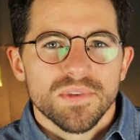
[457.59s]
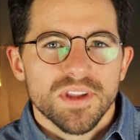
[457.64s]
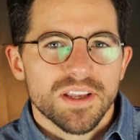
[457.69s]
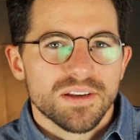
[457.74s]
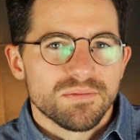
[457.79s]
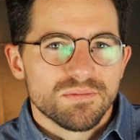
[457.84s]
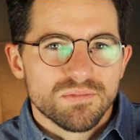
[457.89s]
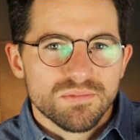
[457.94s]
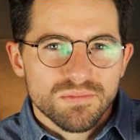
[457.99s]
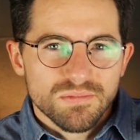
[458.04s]

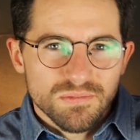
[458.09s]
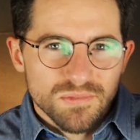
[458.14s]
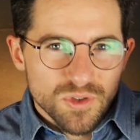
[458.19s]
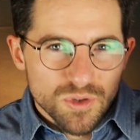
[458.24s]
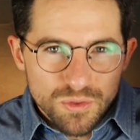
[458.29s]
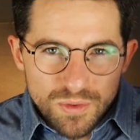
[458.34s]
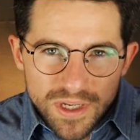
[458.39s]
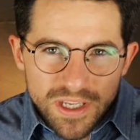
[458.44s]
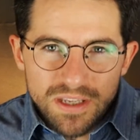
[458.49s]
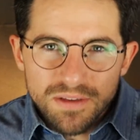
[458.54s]
and
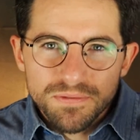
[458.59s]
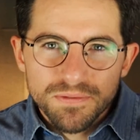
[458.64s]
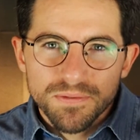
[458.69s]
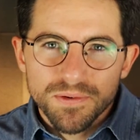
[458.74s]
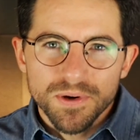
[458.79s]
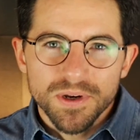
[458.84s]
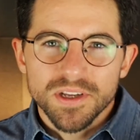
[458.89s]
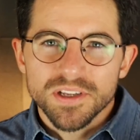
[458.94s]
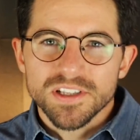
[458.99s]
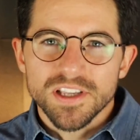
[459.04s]
grief,
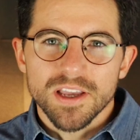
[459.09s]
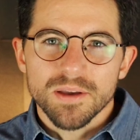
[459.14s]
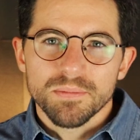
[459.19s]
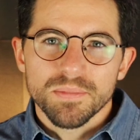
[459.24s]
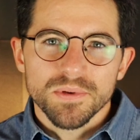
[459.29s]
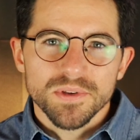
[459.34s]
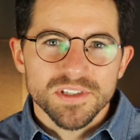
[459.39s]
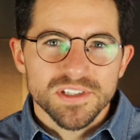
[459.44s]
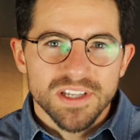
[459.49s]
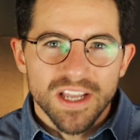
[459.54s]
for
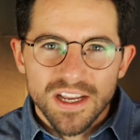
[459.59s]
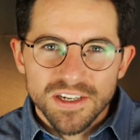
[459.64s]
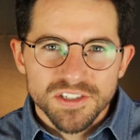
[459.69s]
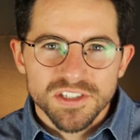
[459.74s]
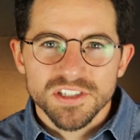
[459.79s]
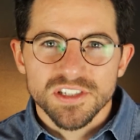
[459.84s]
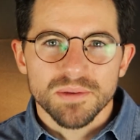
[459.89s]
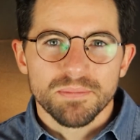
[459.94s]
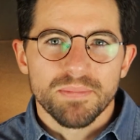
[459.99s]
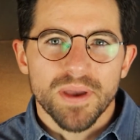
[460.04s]
example, is not
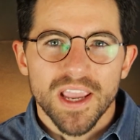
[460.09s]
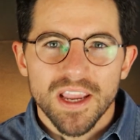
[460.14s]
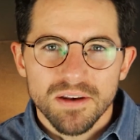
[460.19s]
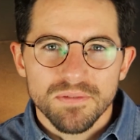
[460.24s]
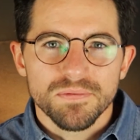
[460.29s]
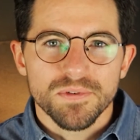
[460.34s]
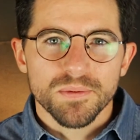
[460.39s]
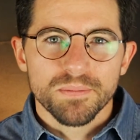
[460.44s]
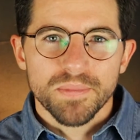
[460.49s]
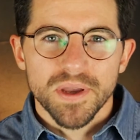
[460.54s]
just a
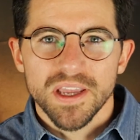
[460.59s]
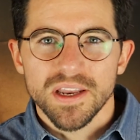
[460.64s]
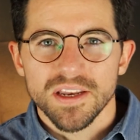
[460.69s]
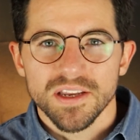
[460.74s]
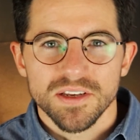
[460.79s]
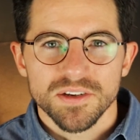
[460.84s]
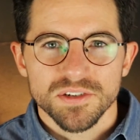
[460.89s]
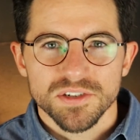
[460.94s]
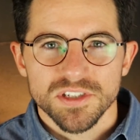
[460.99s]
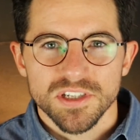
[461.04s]
painful pit
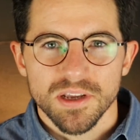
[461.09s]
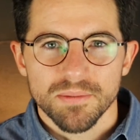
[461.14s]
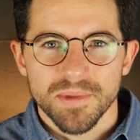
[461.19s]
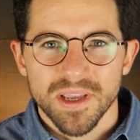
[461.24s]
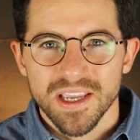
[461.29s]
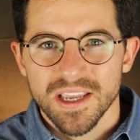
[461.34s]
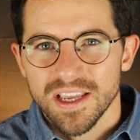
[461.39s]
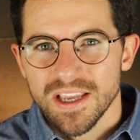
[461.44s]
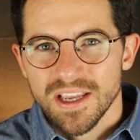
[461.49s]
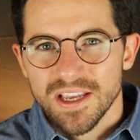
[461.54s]
in your
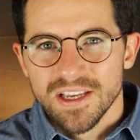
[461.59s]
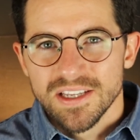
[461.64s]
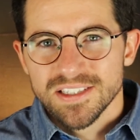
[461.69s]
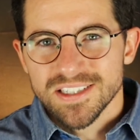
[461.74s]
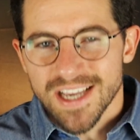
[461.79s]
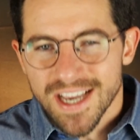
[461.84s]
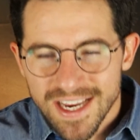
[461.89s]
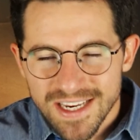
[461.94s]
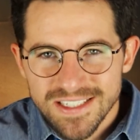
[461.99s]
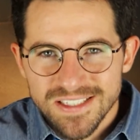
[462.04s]
stomach
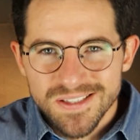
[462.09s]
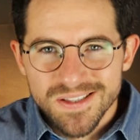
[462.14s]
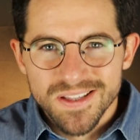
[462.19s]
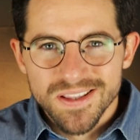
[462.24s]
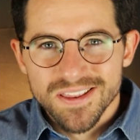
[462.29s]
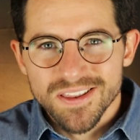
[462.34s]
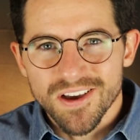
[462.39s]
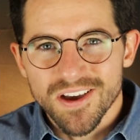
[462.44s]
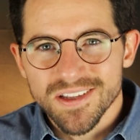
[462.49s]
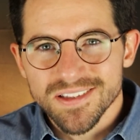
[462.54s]
tied to the
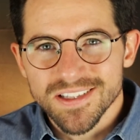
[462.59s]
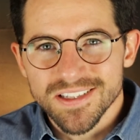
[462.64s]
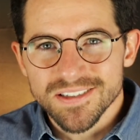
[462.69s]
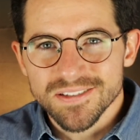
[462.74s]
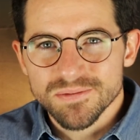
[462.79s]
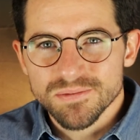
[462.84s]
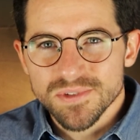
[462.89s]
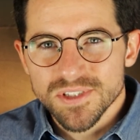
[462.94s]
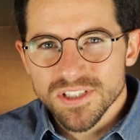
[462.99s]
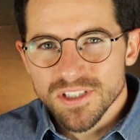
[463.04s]
thought
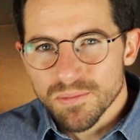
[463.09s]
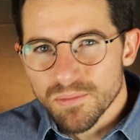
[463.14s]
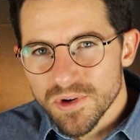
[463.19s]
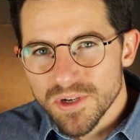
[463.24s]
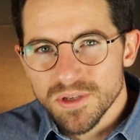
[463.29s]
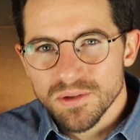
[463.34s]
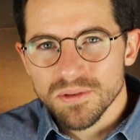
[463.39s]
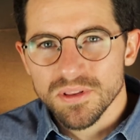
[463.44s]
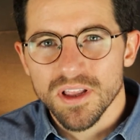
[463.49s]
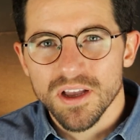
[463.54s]
that
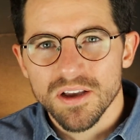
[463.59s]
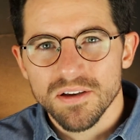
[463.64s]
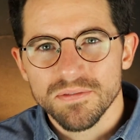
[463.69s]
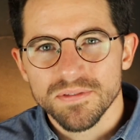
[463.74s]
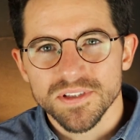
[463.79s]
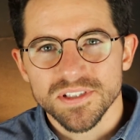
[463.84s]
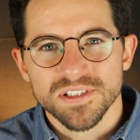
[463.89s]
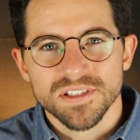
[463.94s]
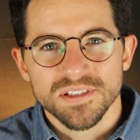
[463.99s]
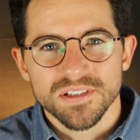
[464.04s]
someone you
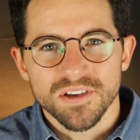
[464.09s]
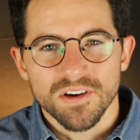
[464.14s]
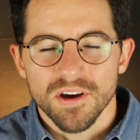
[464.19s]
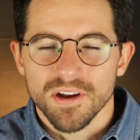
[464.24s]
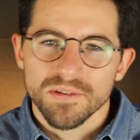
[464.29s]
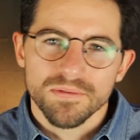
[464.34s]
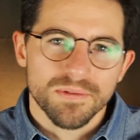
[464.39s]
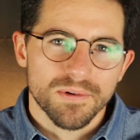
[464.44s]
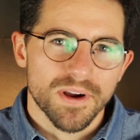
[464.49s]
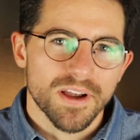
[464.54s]
love is
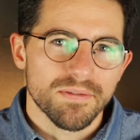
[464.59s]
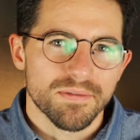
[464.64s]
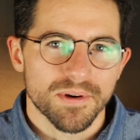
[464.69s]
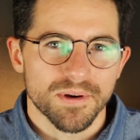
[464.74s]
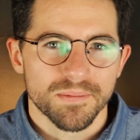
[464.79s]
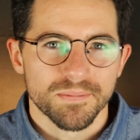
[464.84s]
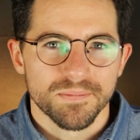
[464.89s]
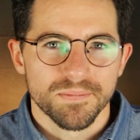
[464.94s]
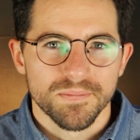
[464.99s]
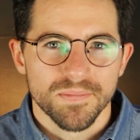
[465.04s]
gone
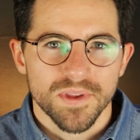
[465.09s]
forever.